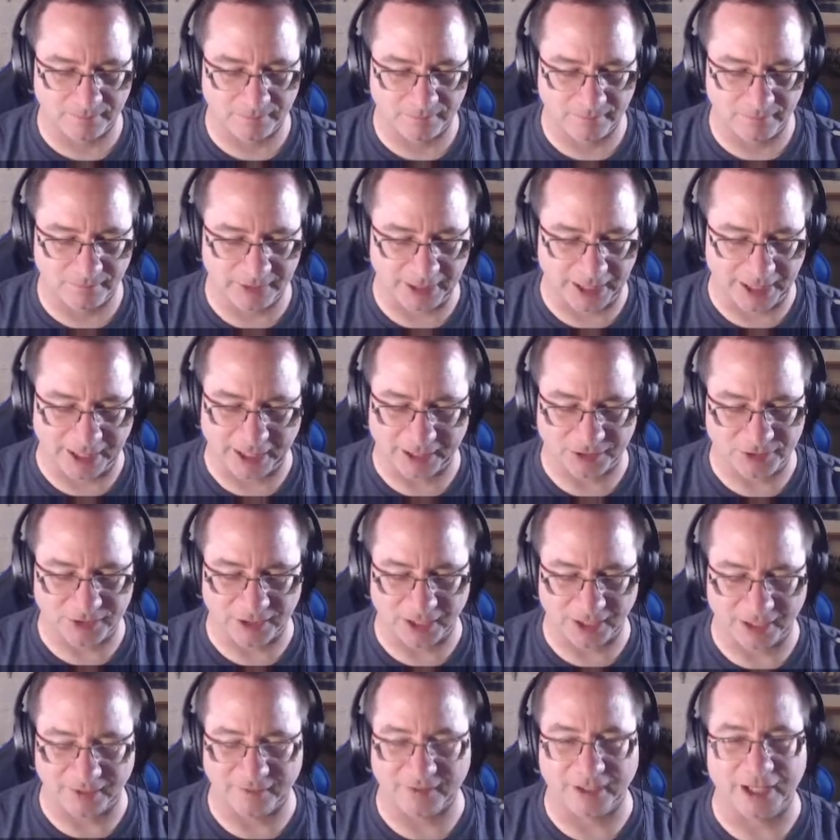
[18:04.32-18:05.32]
yeah, it's
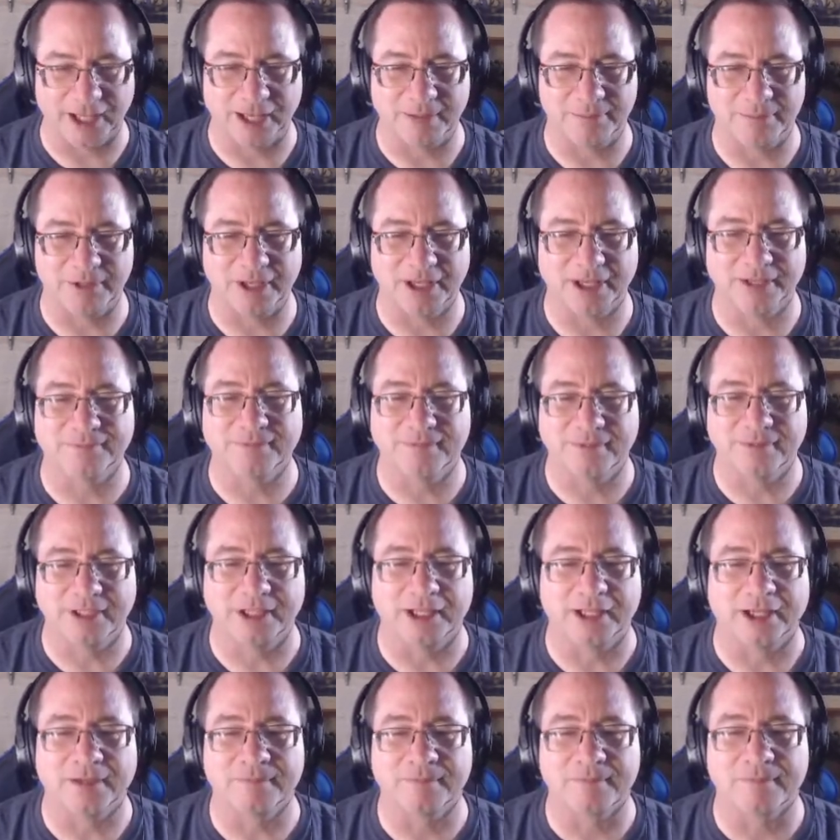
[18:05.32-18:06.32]
not in the game yet.
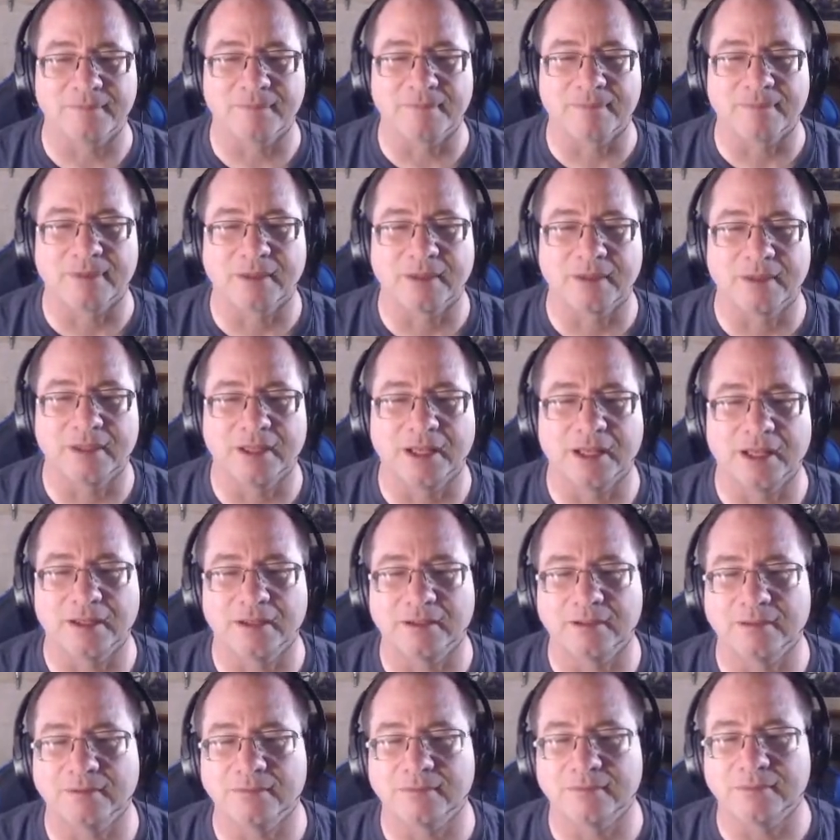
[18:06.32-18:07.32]
Yeah.
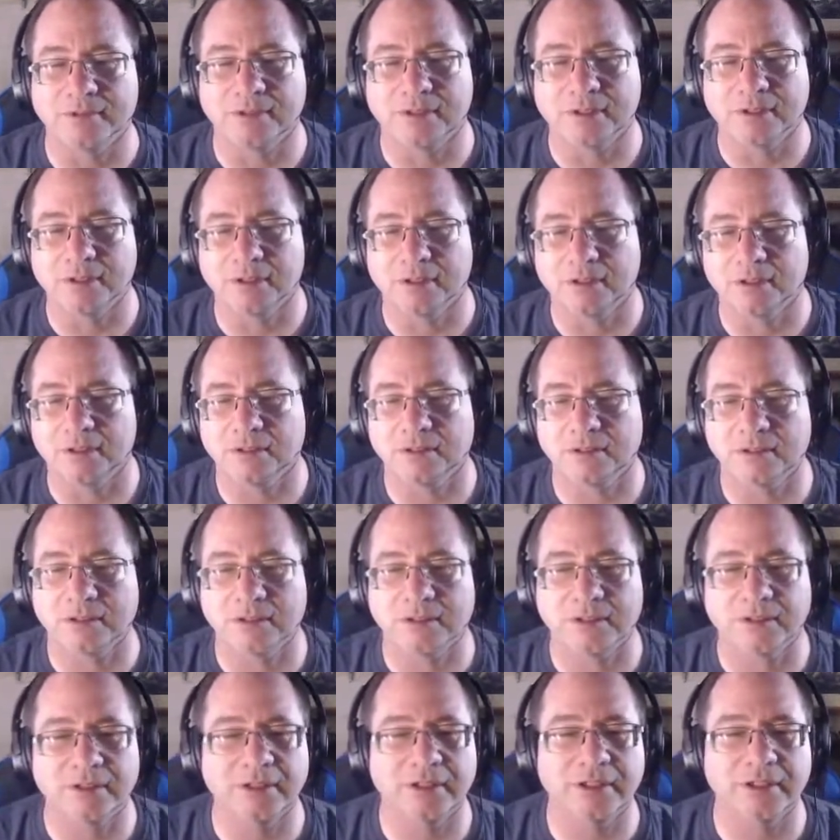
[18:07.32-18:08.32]
Um,
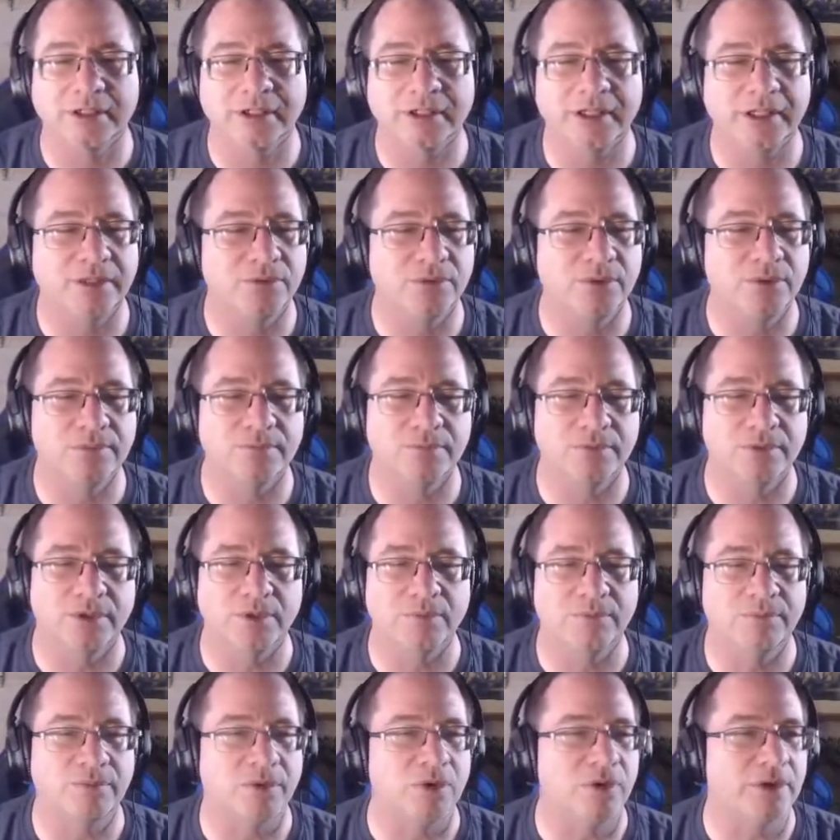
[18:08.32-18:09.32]
all right. Oop,
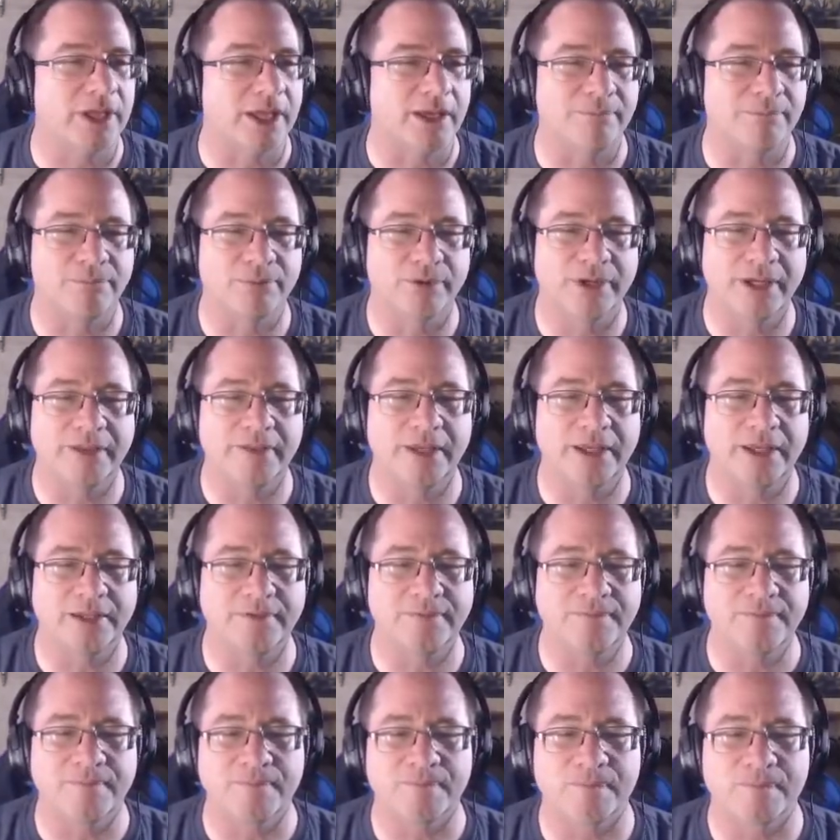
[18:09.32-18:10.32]
nope. Okay,
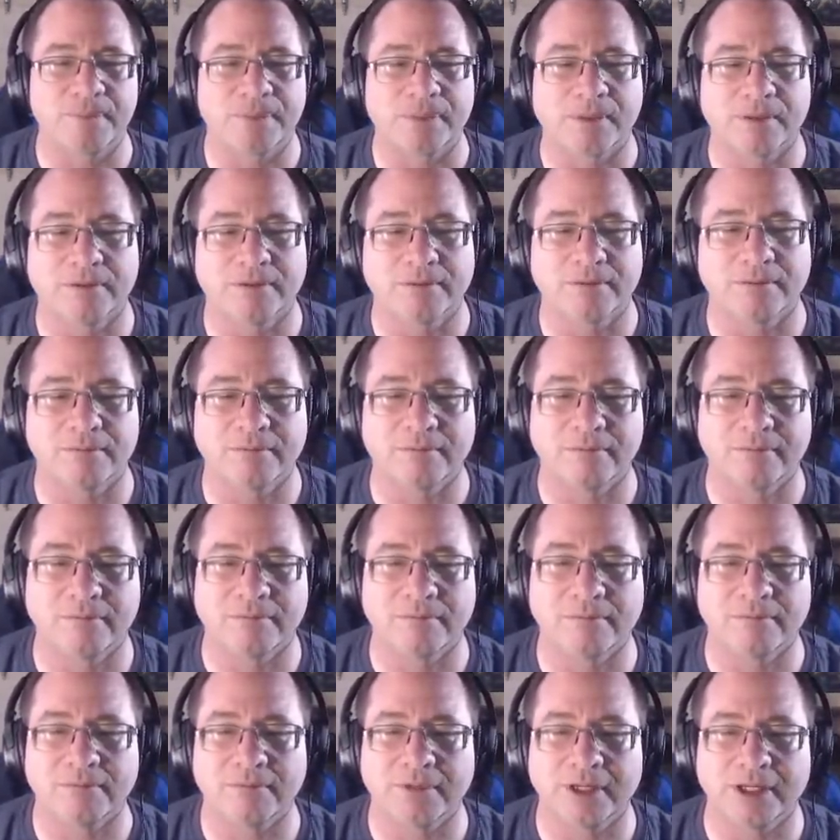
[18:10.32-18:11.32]
breathing.
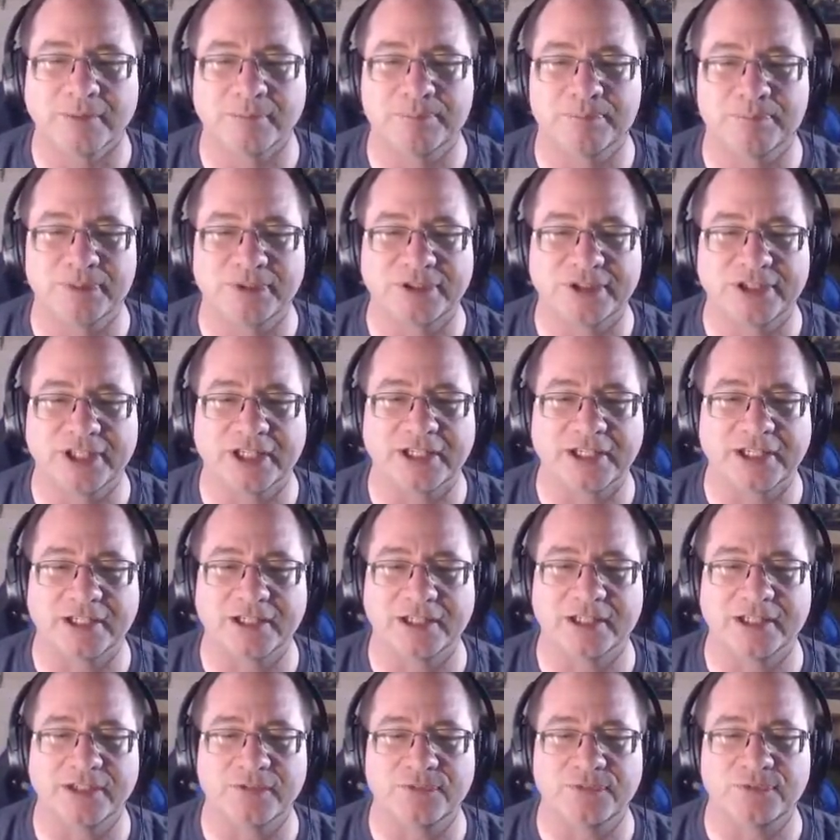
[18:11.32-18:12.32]
I'm
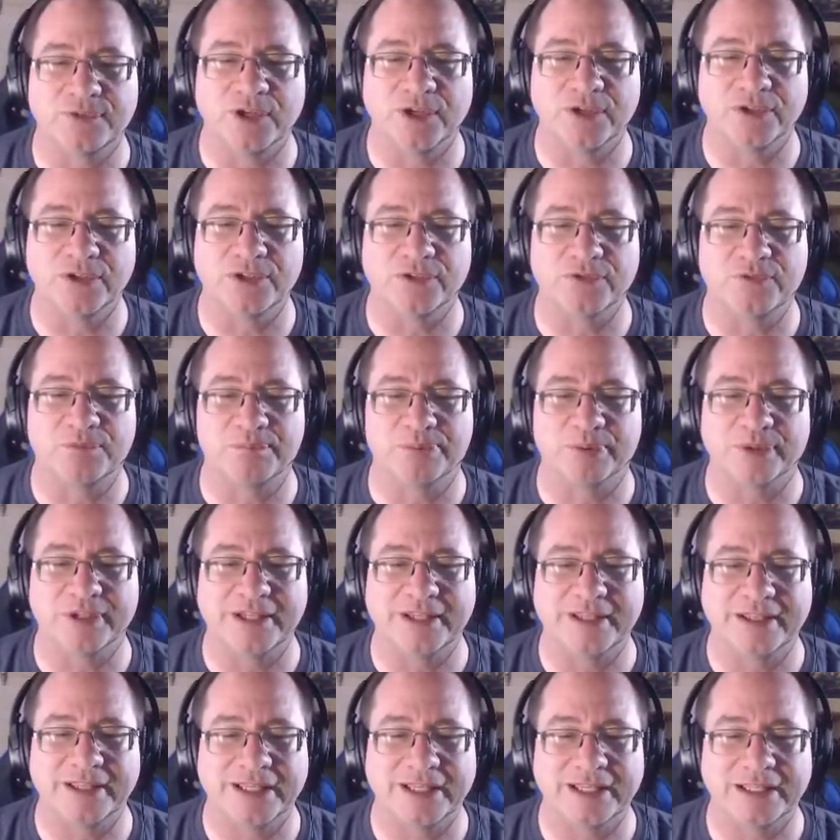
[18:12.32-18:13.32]
particularly fond of
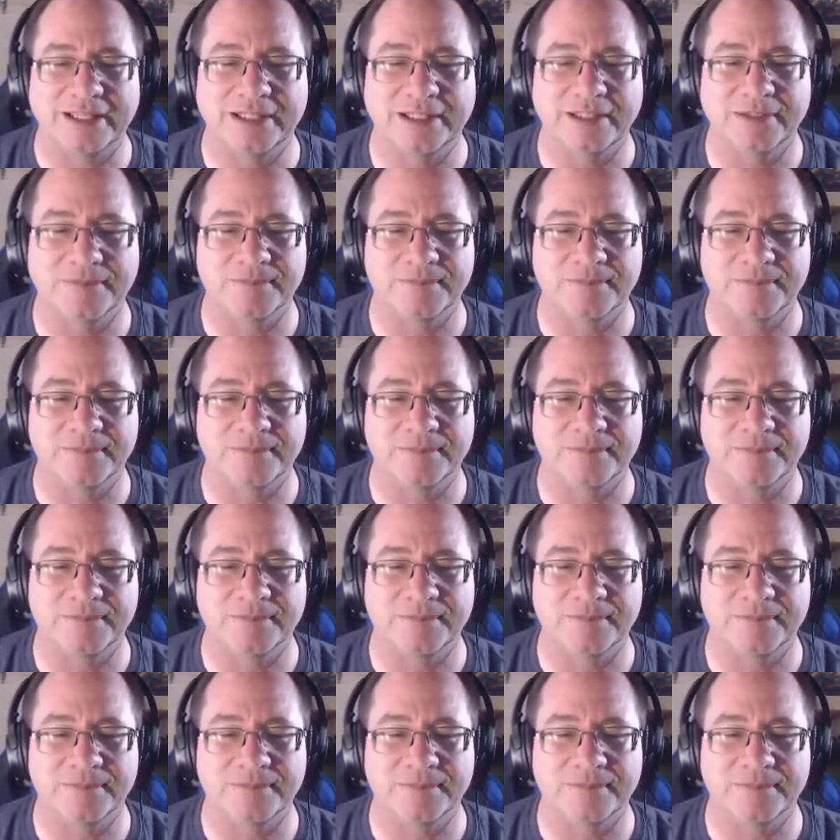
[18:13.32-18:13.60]
breathing.